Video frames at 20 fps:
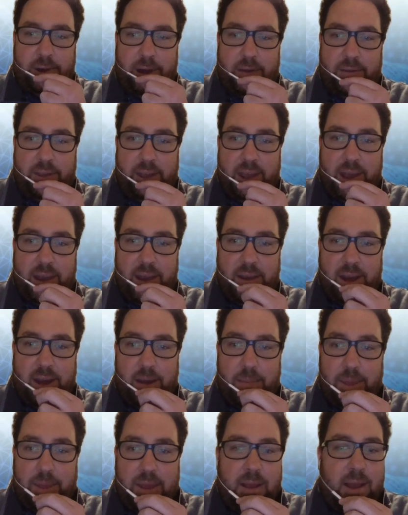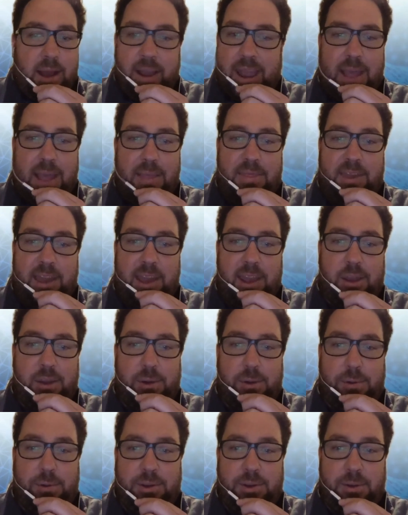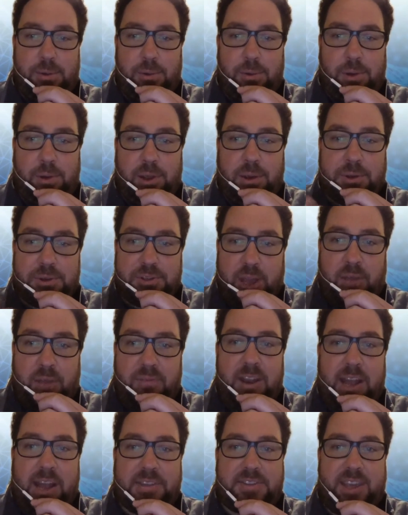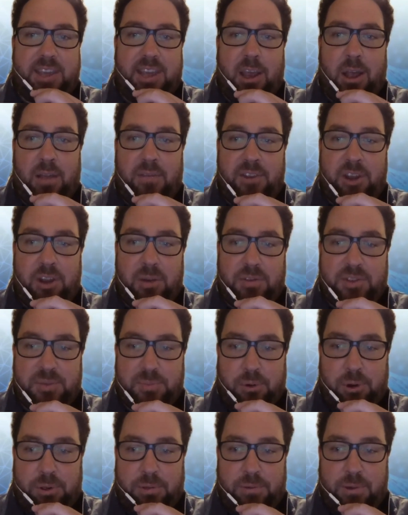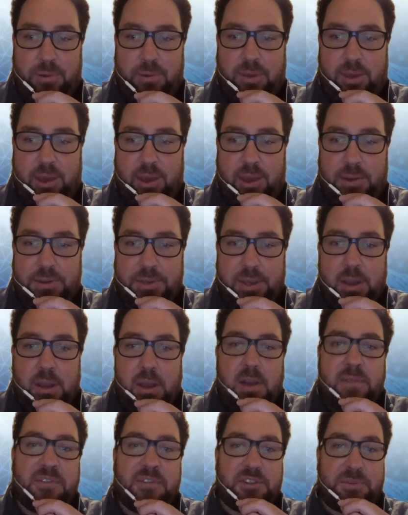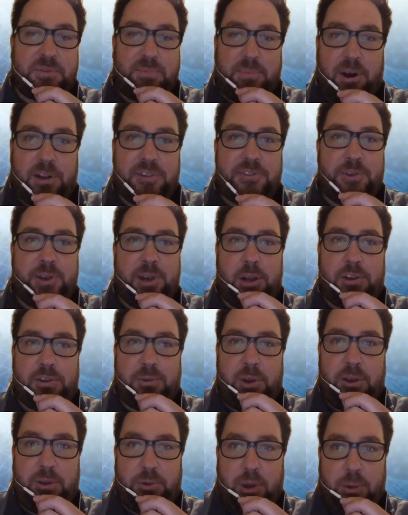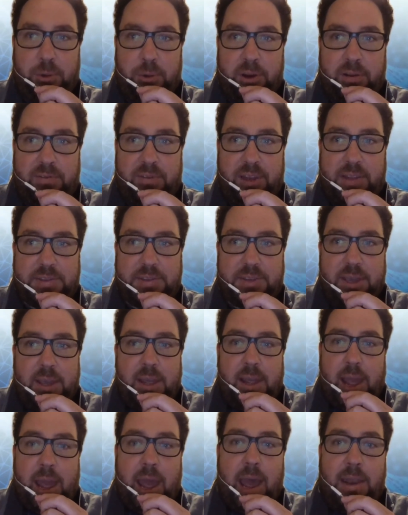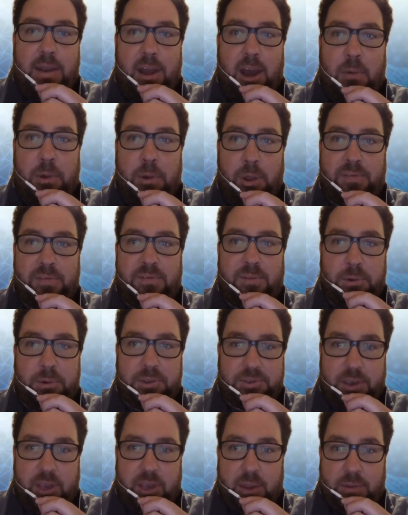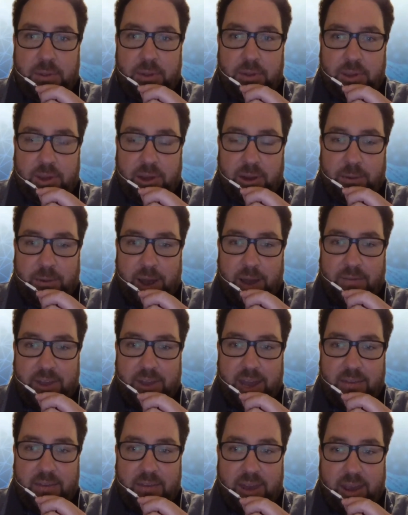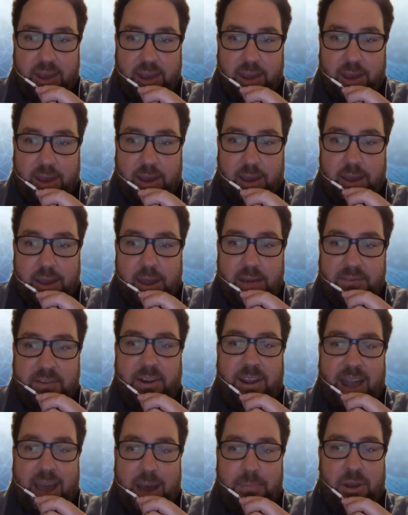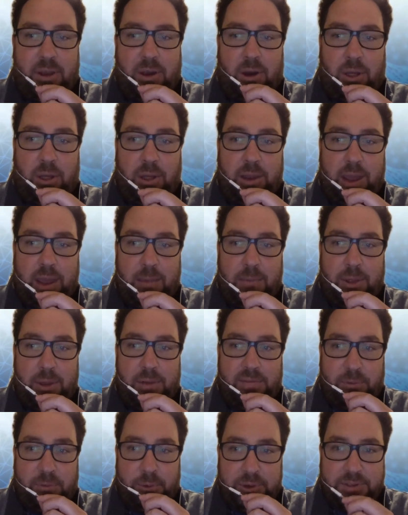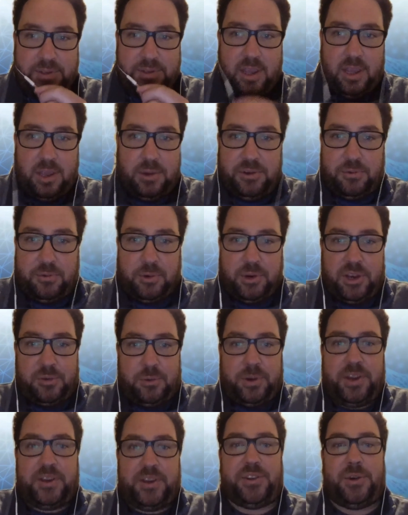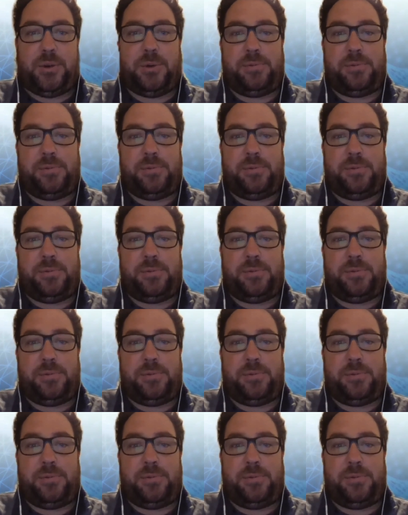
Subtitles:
And again, thank you to yourself and STL for your support throughout the years, for sponsoring our 2021 events. And we look forward to seeing you in the new year, Ravi. Have a very happy holiday, and we look forward to seeing you in 2022.